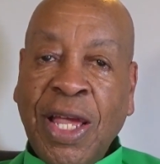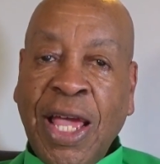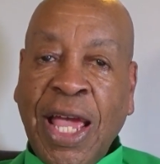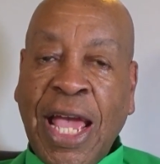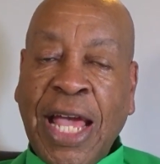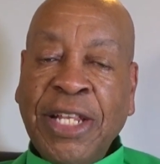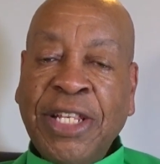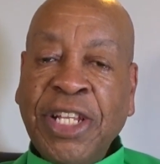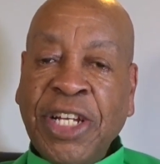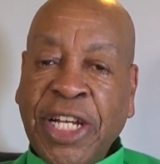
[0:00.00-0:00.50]

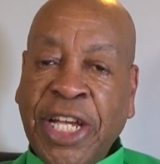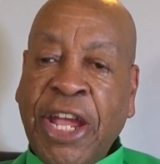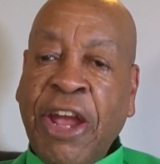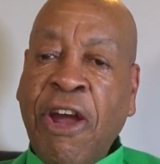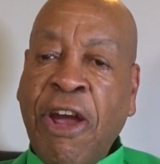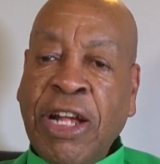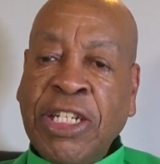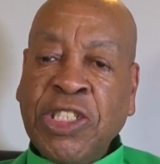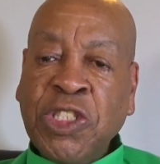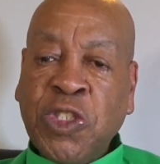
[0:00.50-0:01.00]
And to
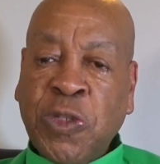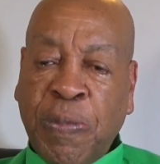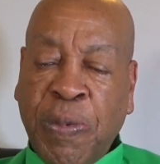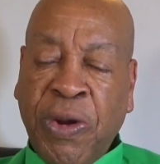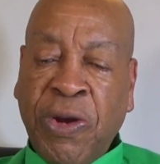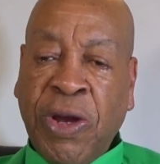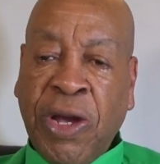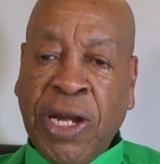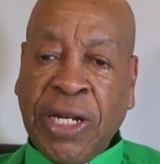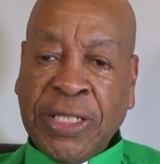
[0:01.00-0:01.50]
encourage your
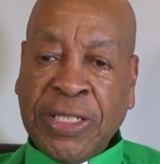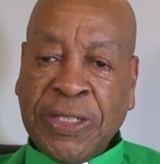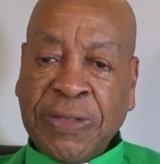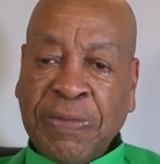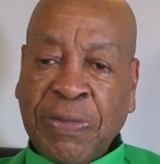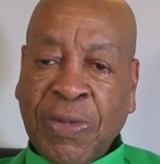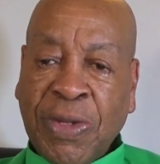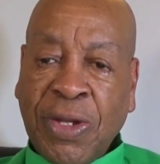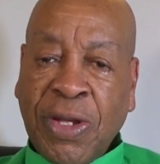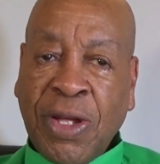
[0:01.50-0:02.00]
spirits
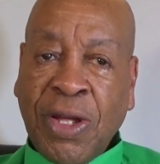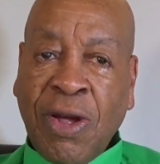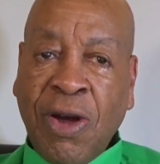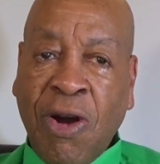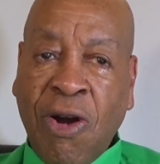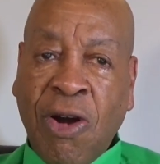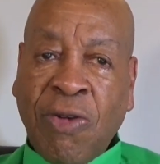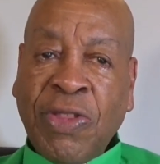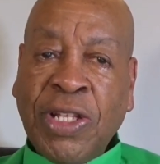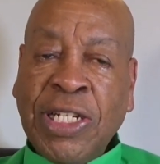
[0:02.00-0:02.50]

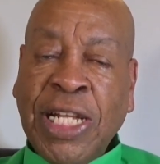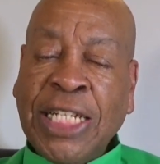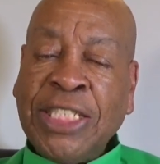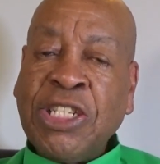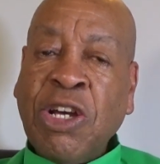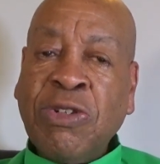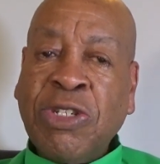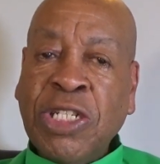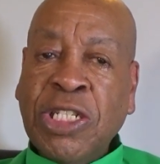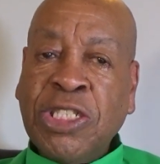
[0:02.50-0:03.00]
on this, let's
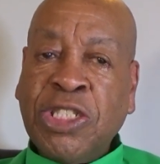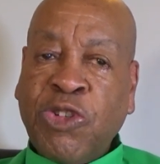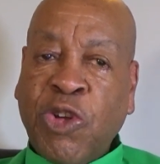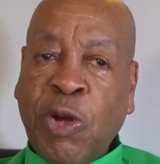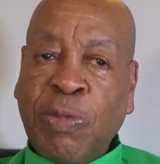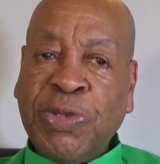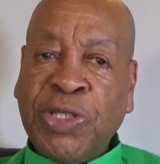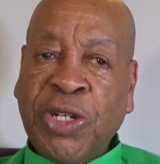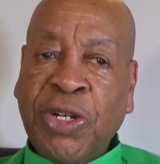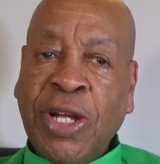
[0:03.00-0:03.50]
go to the
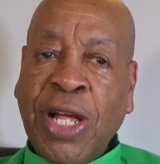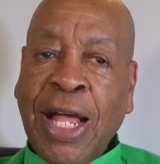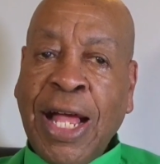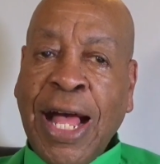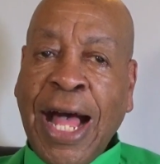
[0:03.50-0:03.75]
scripture,